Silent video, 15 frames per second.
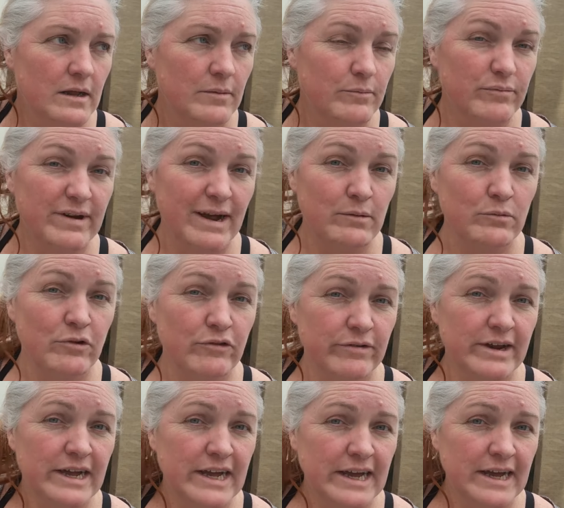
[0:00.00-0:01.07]
brown
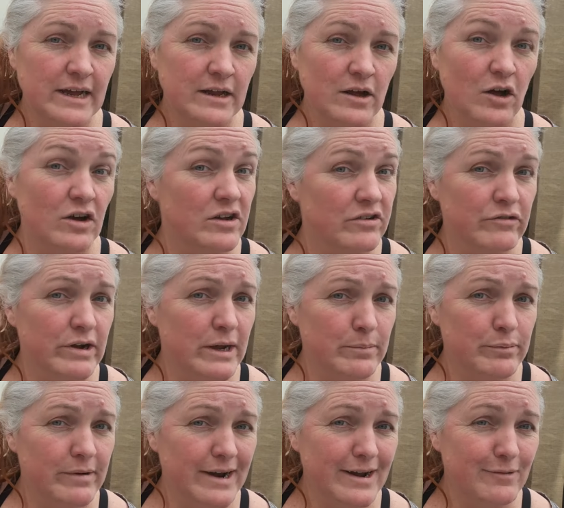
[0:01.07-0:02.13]
grey or grey
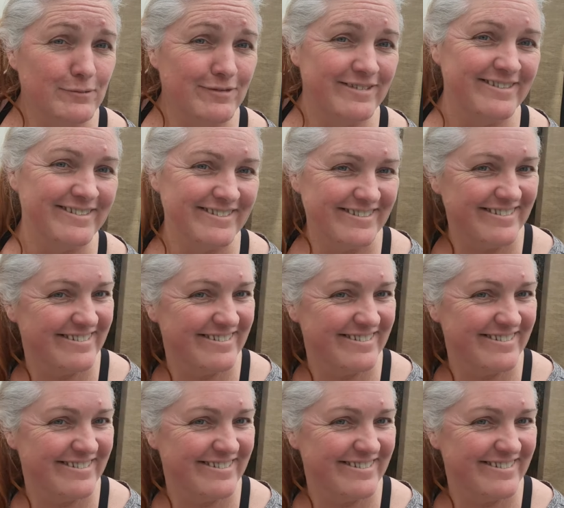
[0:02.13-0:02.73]
brown?